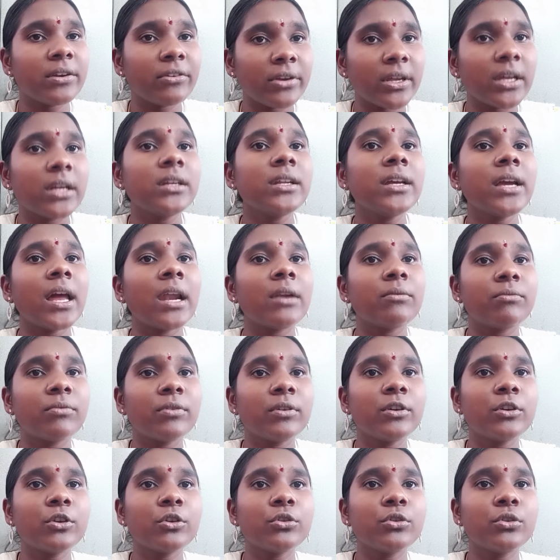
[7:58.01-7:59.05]
really
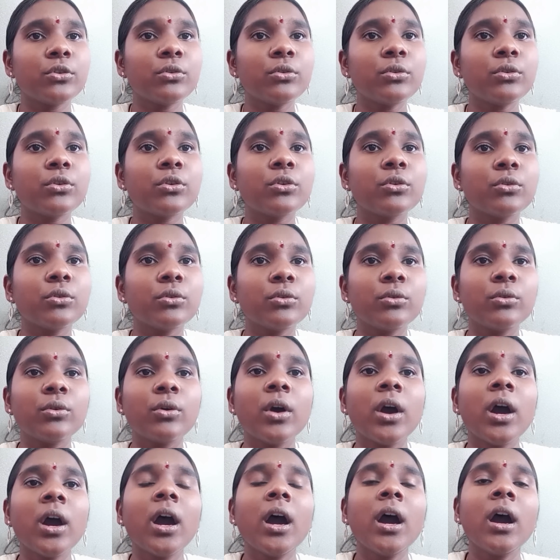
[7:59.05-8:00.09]
helpful to you to
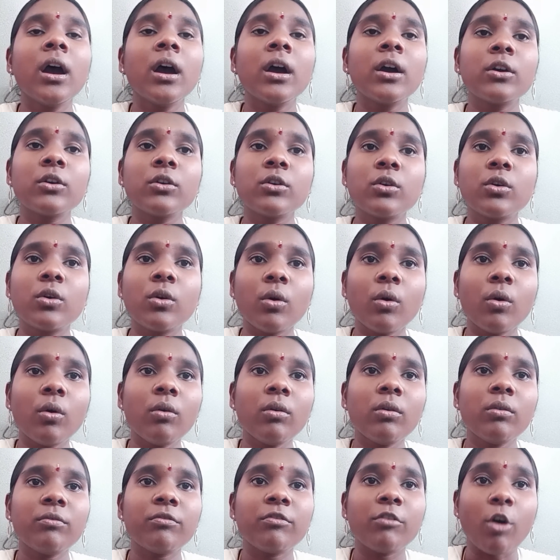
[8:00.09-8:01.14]

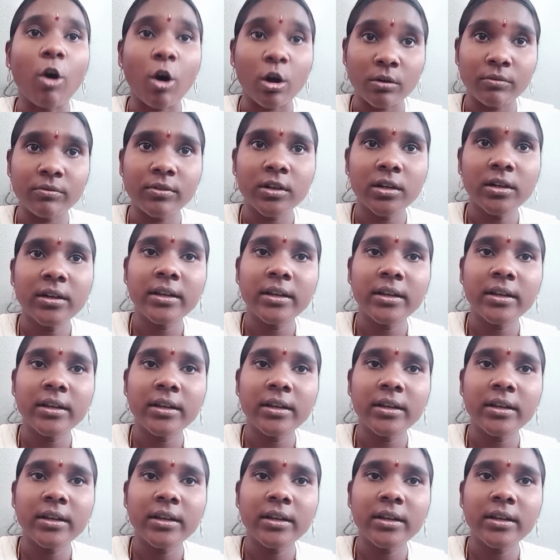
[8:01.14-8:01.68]
go forward